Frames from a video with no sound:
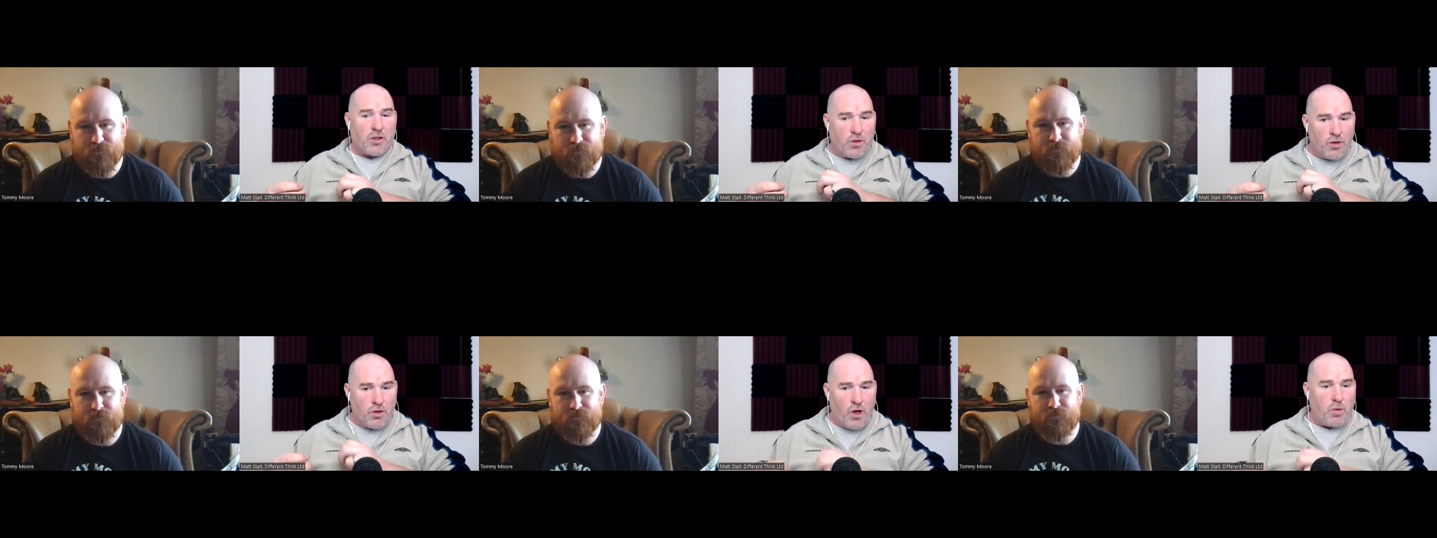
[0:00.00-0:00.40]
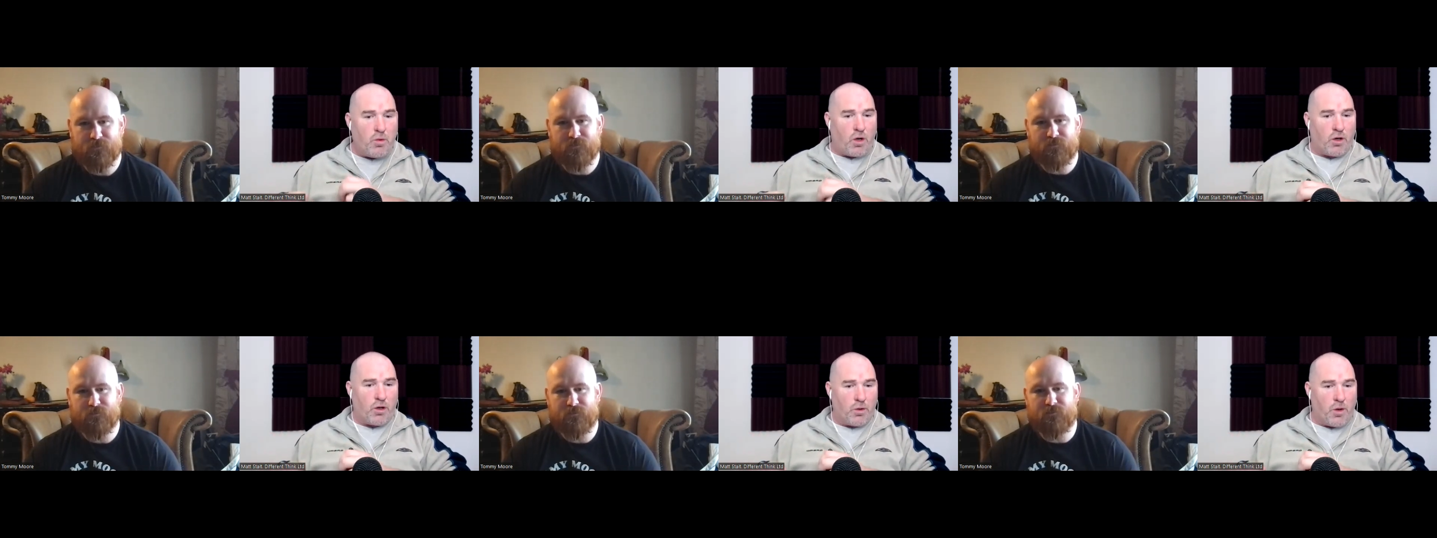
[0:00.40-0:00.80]
Speaker 1: no
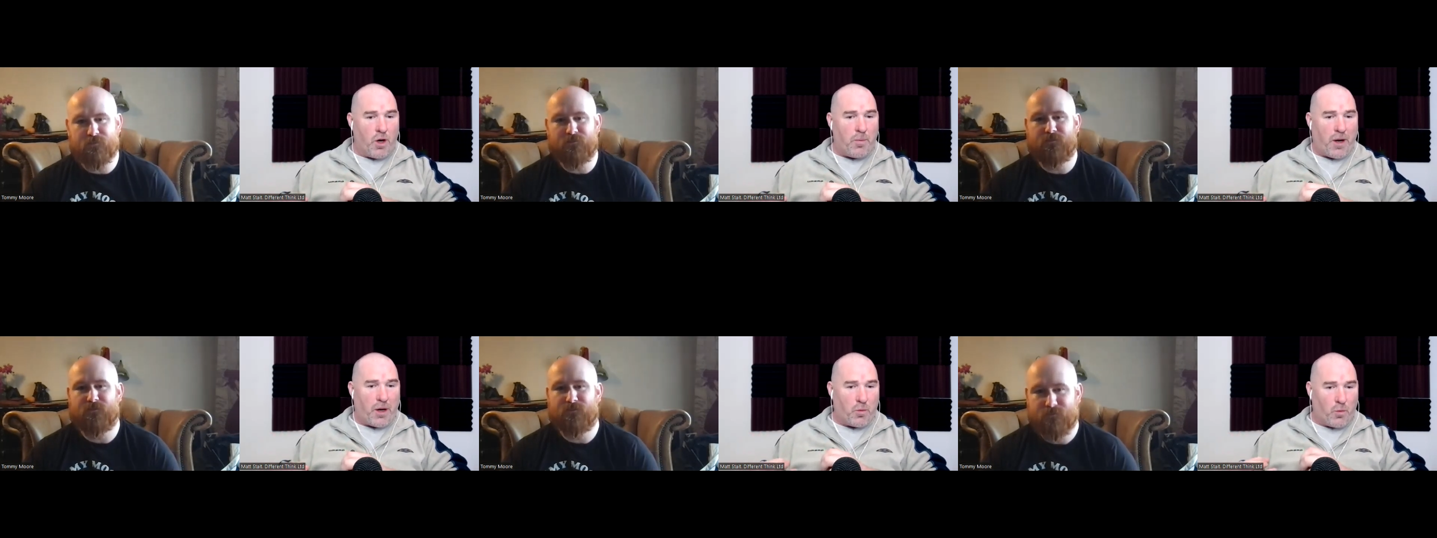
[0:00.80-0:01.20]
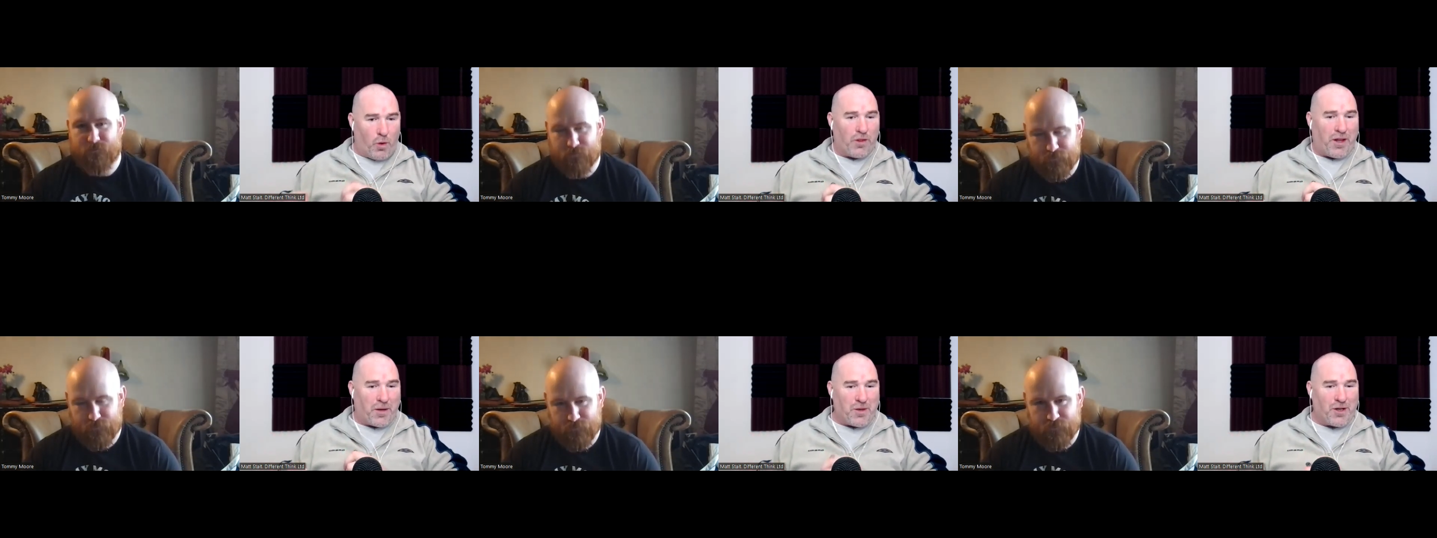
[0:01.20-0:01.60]
clue about
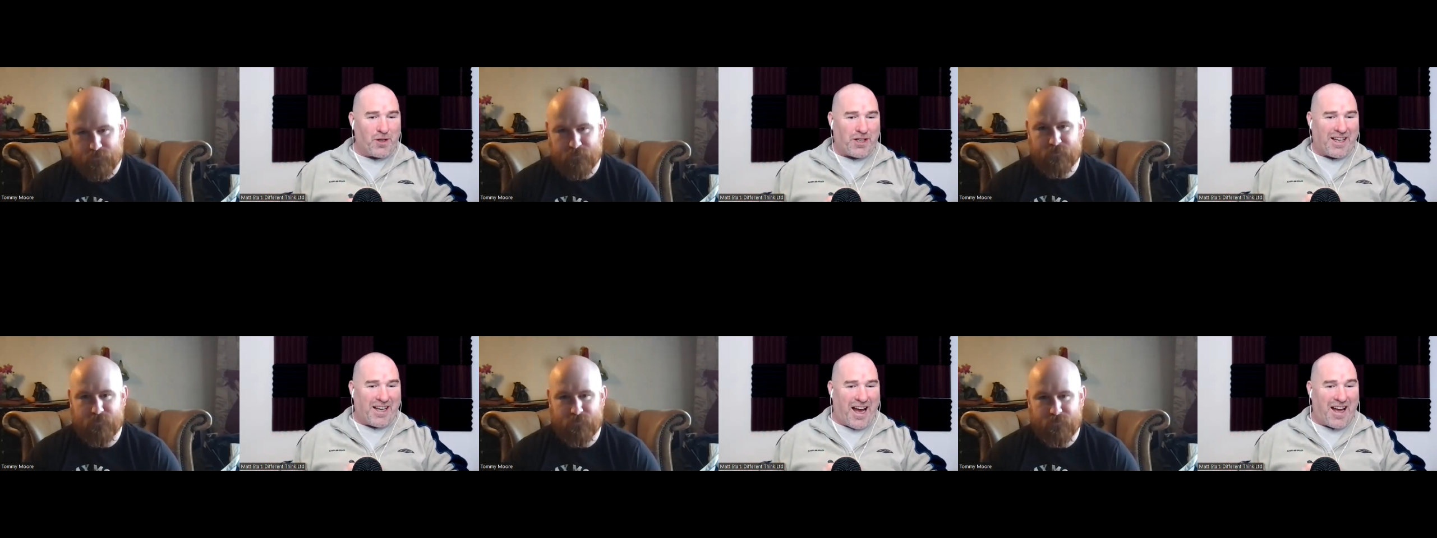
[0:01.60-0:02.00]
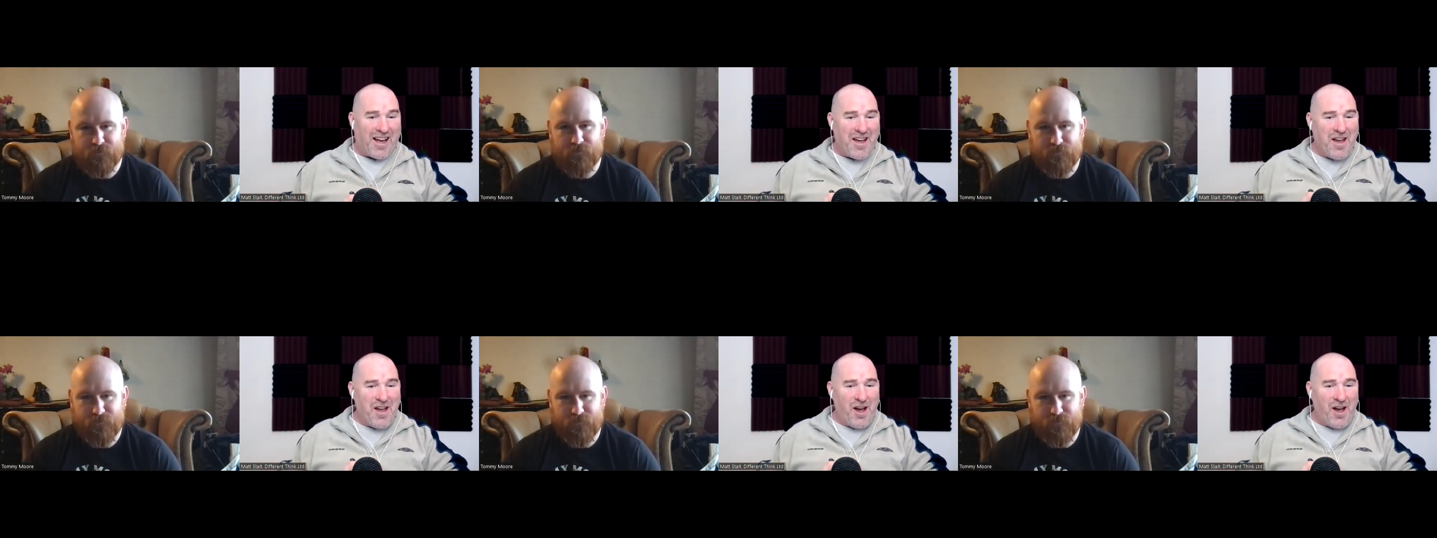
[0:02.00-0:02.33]
what they were looking at.